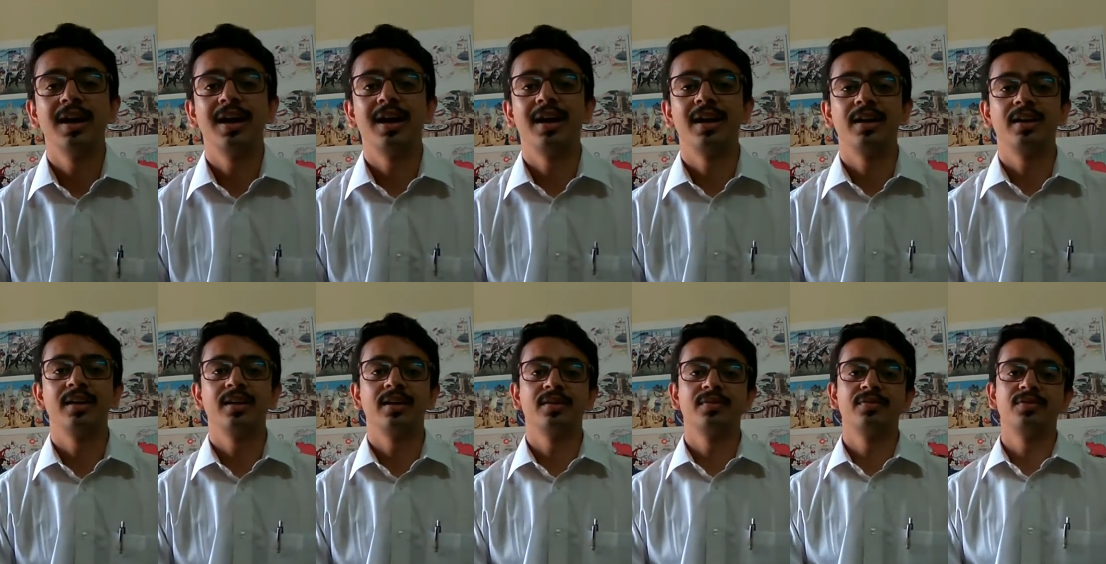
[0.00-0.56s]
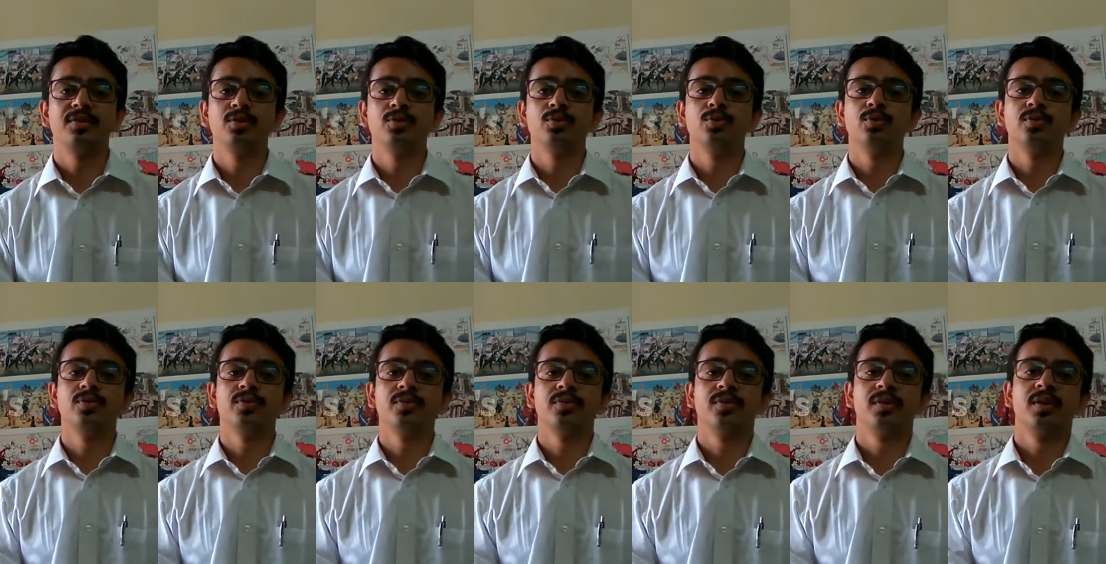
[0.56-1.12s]
And if
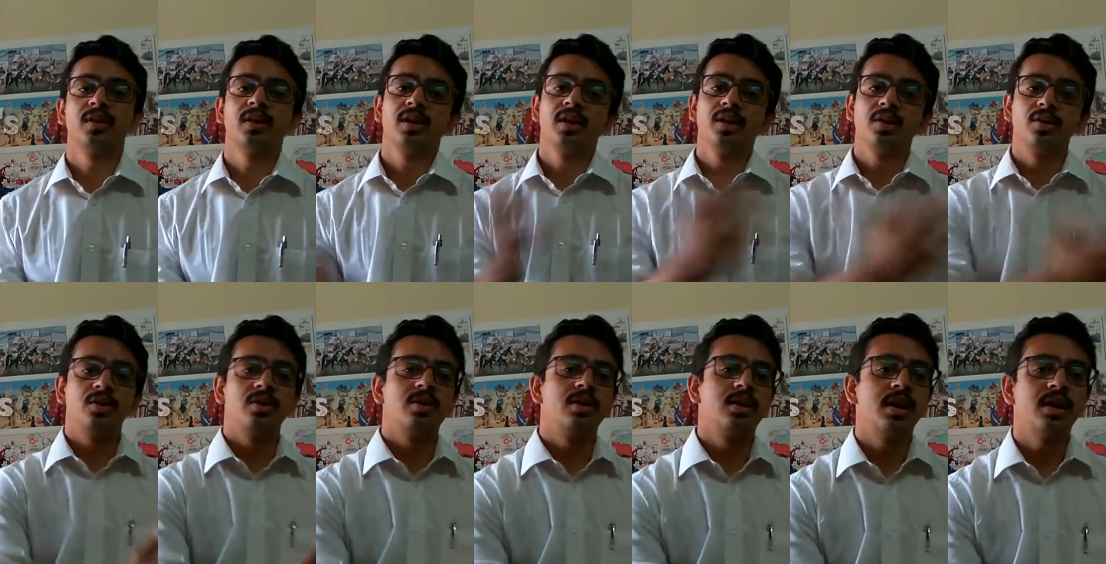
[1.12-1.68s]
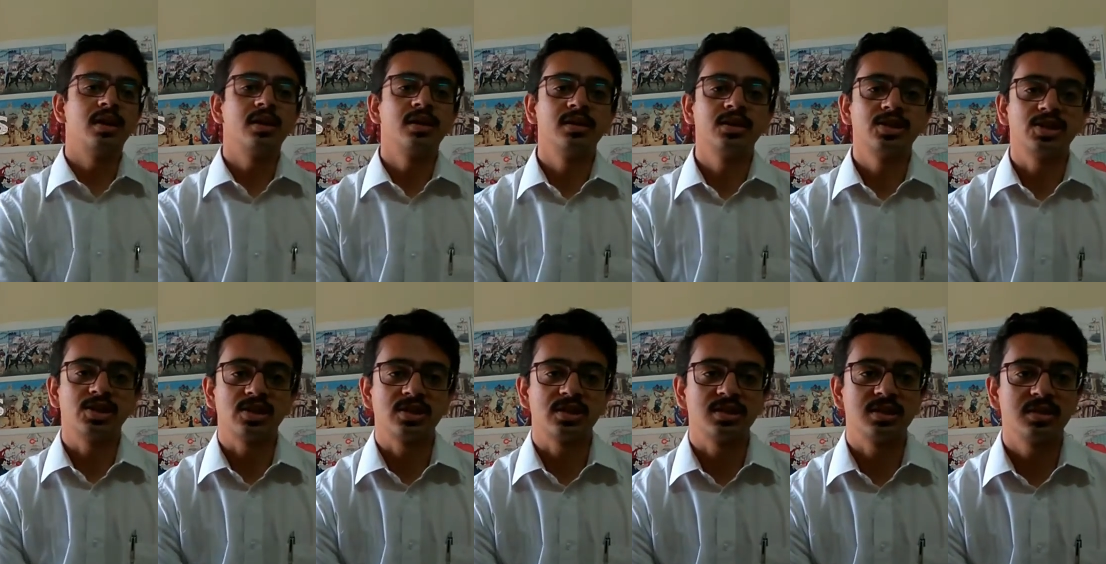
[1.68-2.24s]
you've done
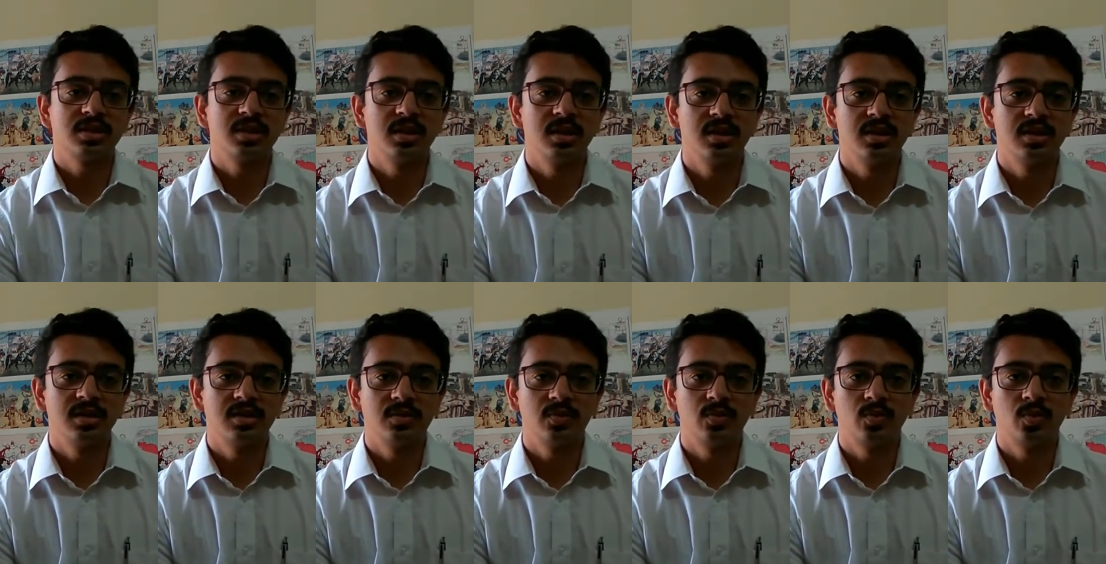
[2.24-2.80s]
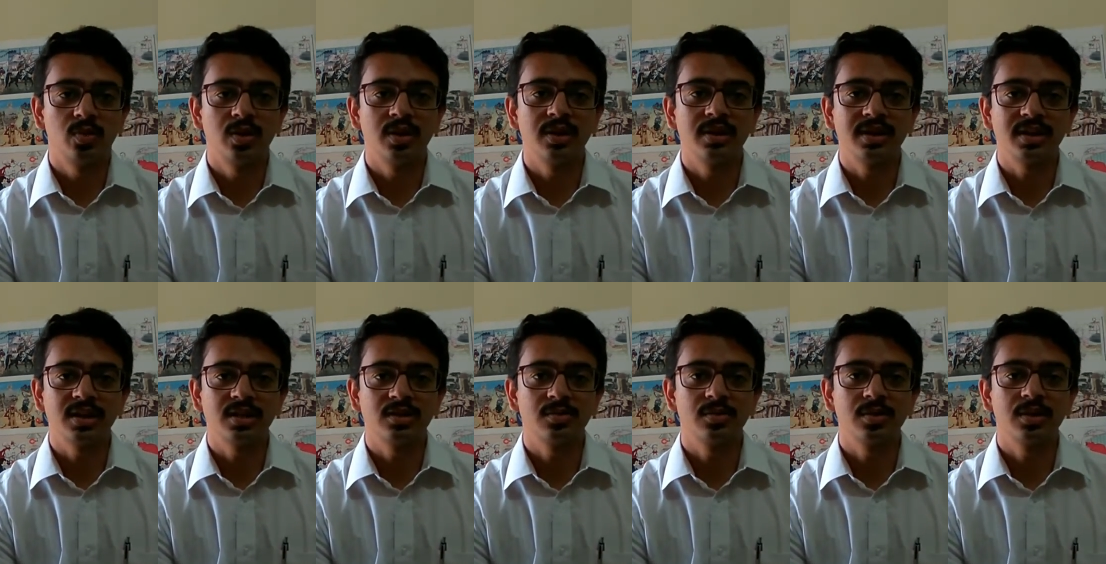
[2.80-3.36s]
just one
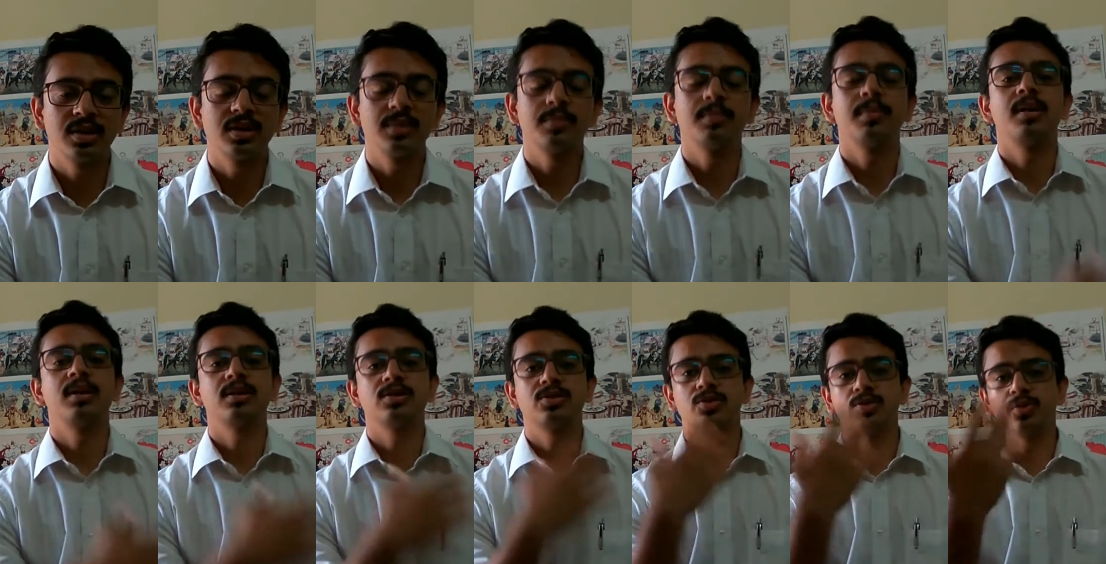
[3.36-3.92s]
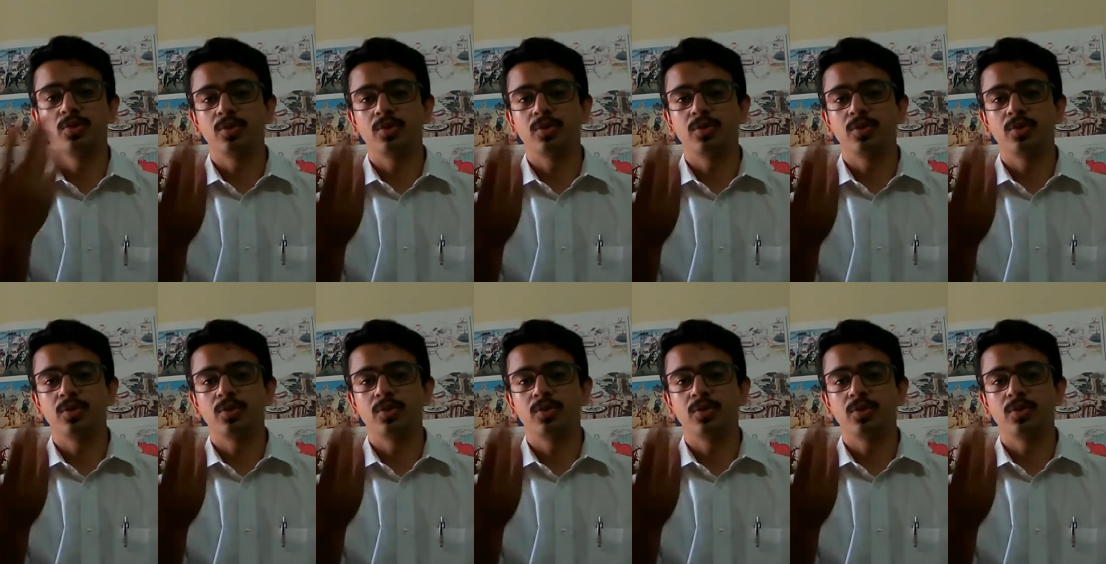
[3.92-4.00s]
textbook in the past,